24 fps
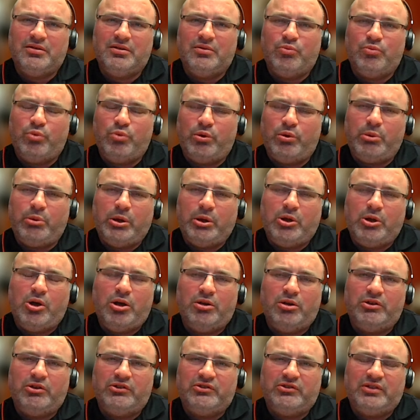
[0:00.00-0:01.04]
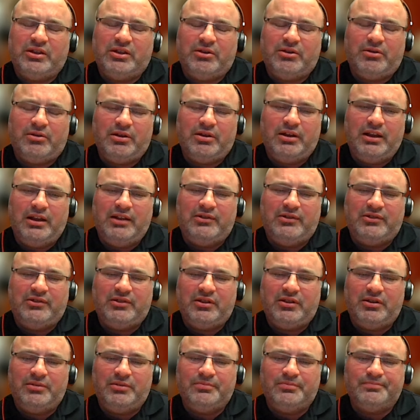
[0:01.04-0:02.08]
what we call is their
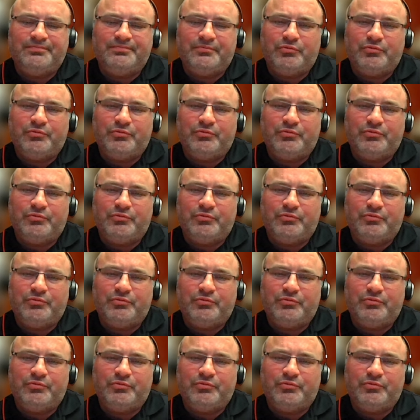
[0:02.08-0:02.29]
insulin